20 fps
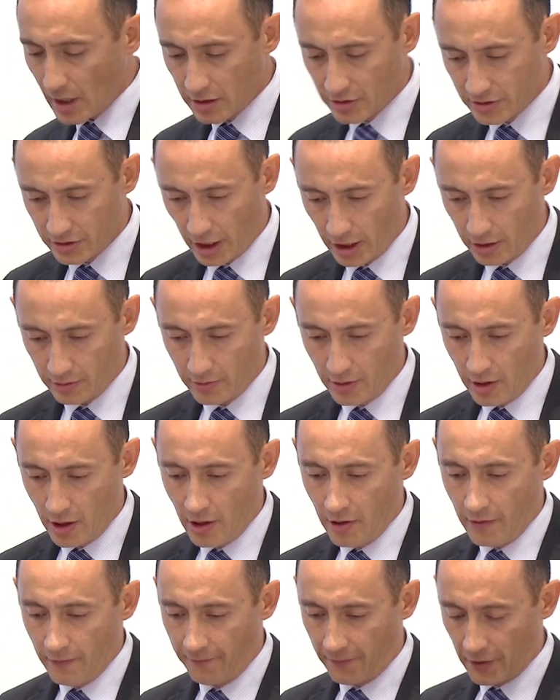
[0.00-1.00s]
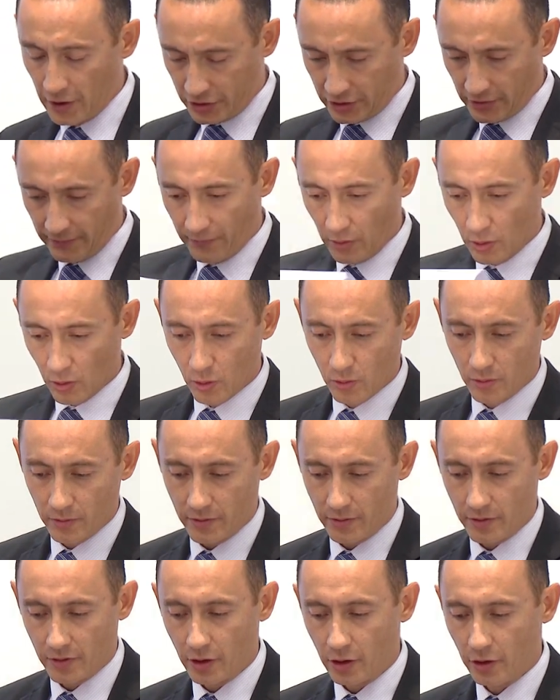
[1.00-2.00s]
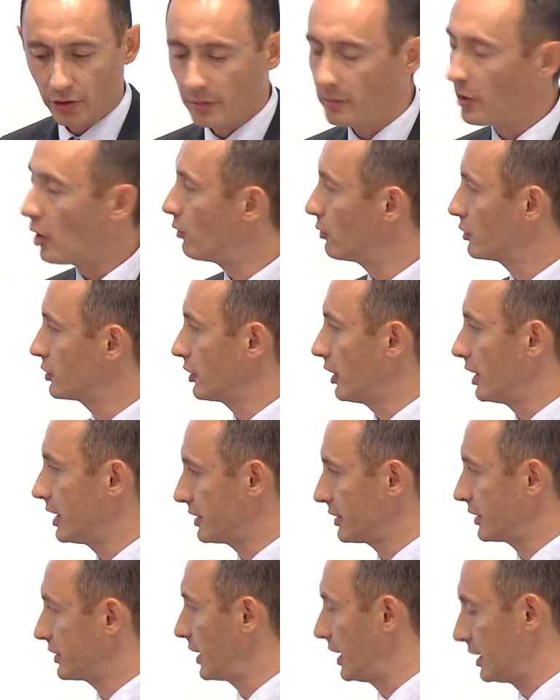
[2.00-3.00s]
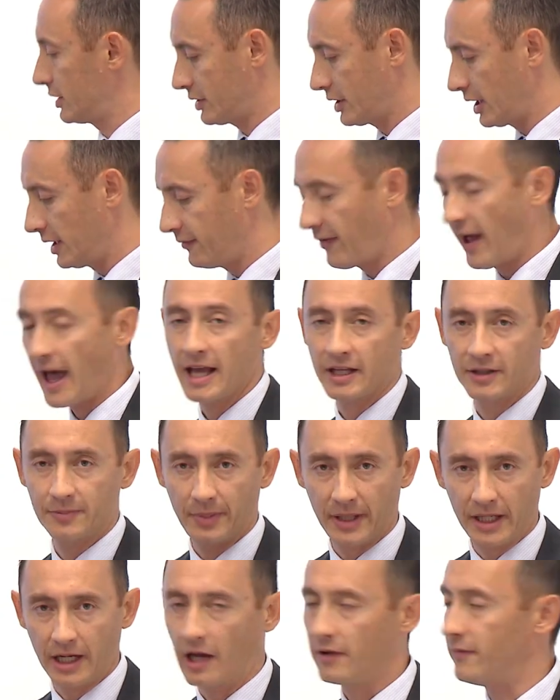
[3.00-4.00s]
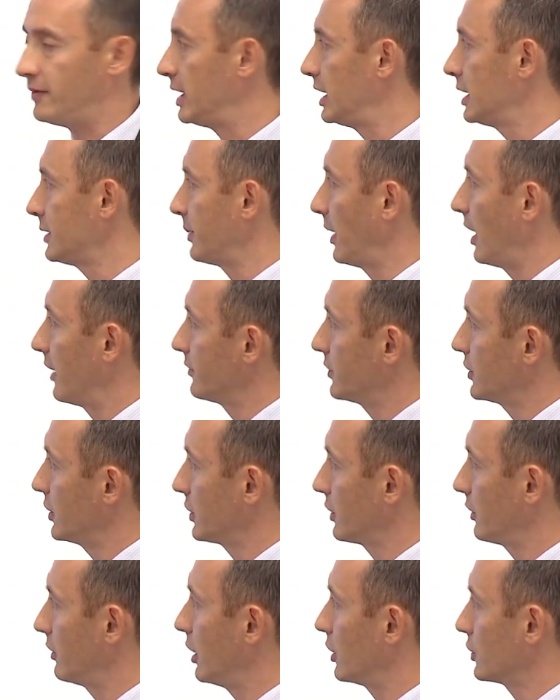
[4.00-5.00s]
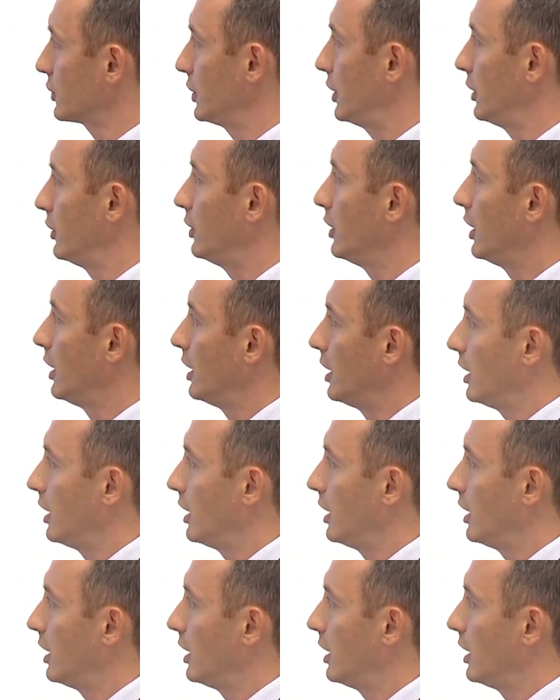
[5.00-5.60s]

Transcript: So, first of all, on the moral side, as I said, Steve has been over this, but I'm just going to ask you,